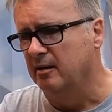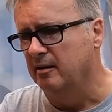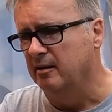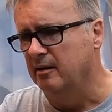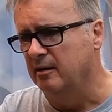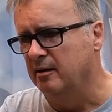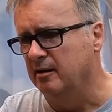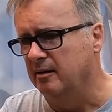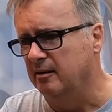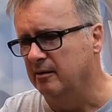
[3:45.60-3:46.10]

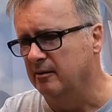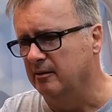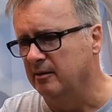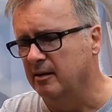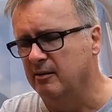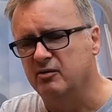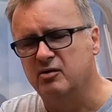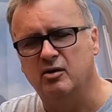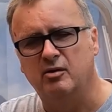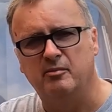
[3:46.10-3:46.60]

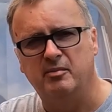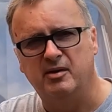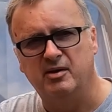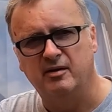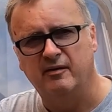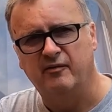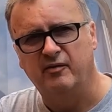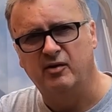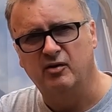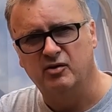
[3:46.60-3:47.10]
that was only because
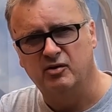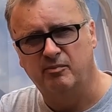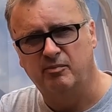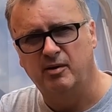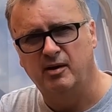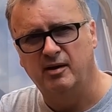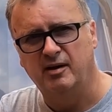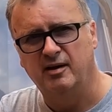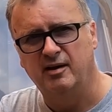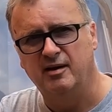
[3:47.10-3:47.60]
I forgot to
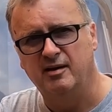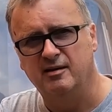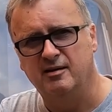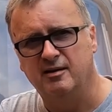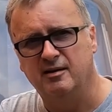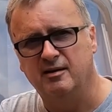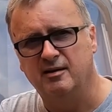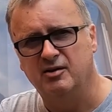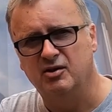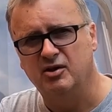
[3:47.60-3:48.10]
plug it
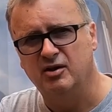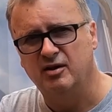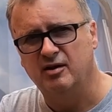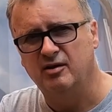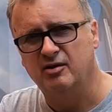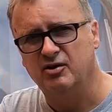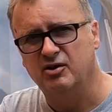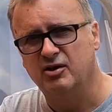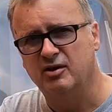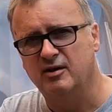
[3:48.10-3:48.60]
into the
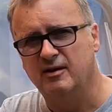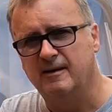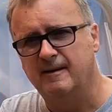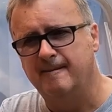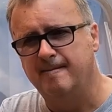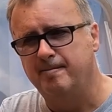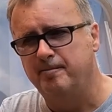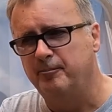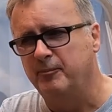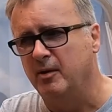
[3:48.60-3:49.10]
charge
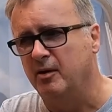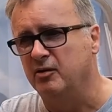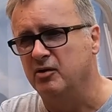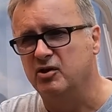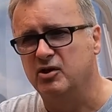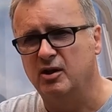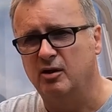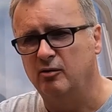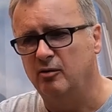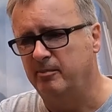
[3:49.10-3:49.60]
on the
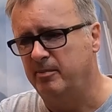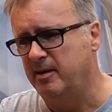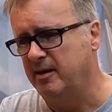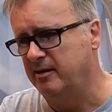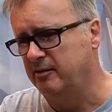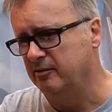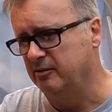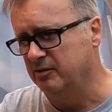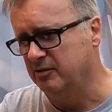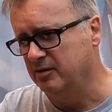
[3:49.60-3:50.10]
solar
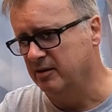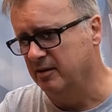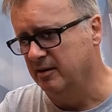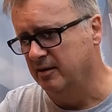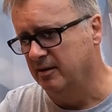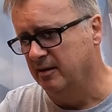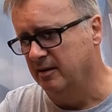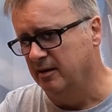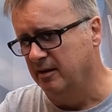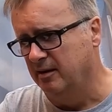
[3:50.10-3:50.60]
panels.
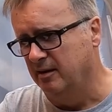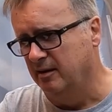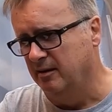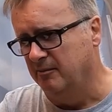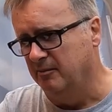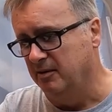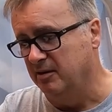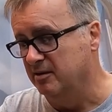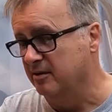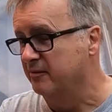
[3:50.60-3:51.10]

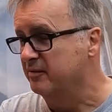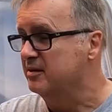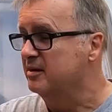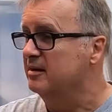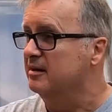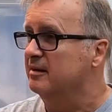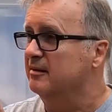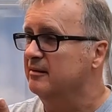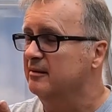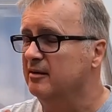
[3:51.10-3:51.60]
Because obviously
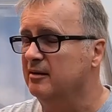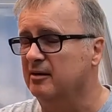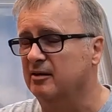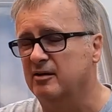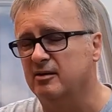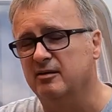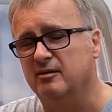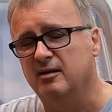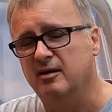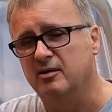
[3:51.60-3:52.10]

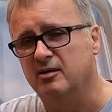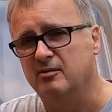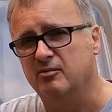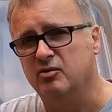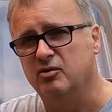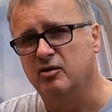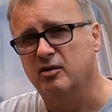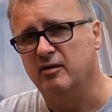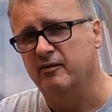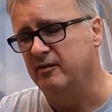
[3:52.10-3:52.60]
as I'm
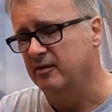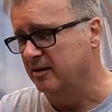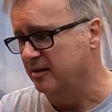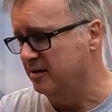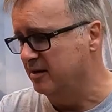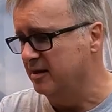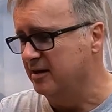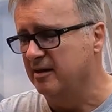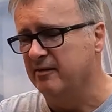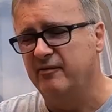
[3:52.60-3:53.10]
driving,
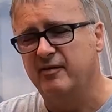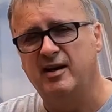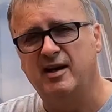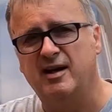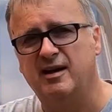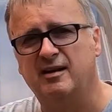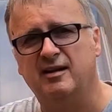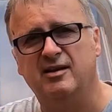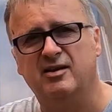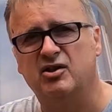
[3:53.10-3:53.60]
it's in the
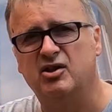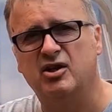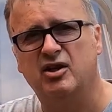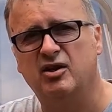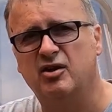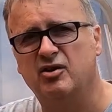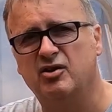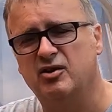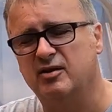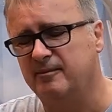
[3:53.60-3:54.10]
van, it's
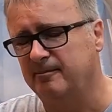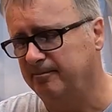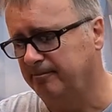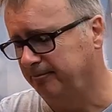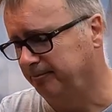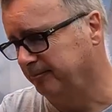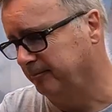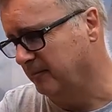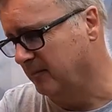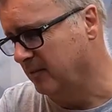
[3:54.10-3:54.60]
charging.
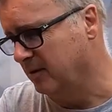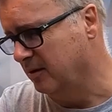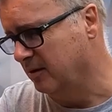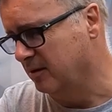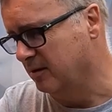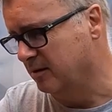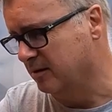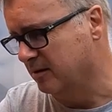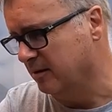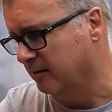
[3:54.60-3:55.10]

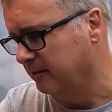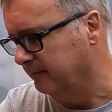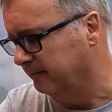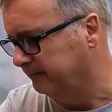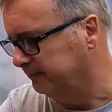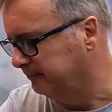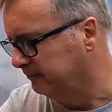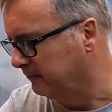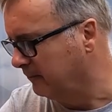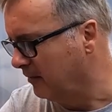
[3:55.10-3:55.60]
So,
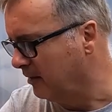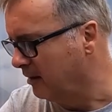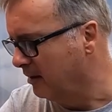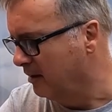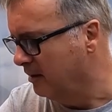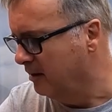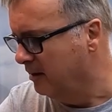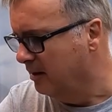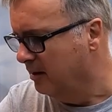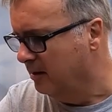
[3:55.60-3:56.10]

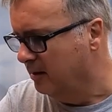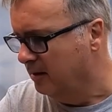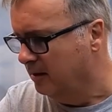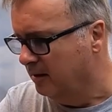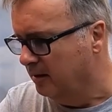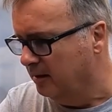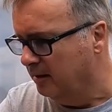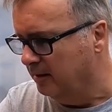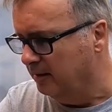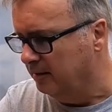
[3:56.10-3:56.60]

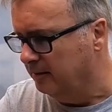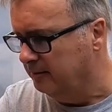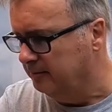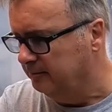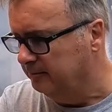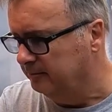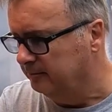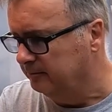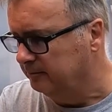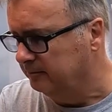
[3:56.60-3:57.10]

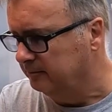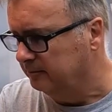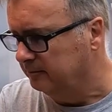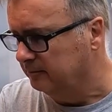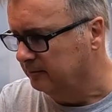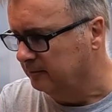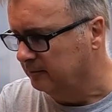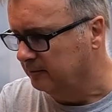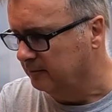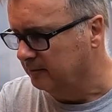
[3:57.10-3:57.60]

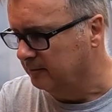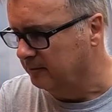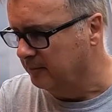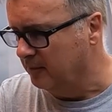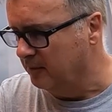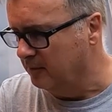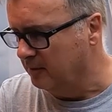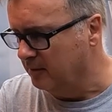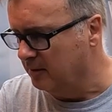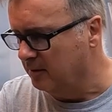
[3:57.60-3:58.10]

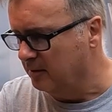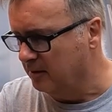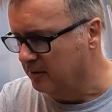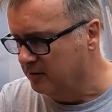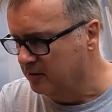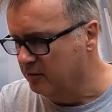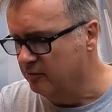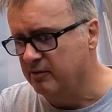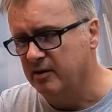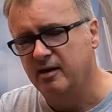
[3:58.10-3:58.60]
but I
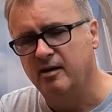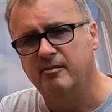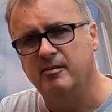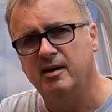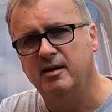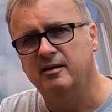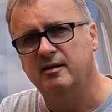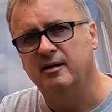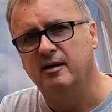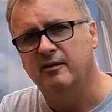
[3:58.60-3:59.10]
do
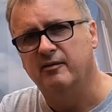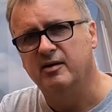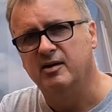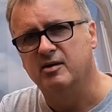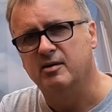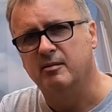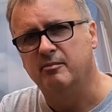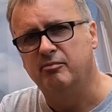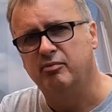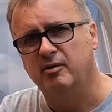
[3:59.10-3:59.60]
recommend it. I think
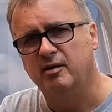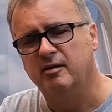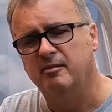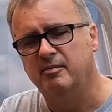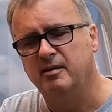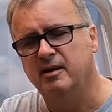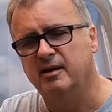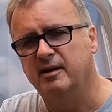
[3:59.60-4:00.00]
it's a brilliant bit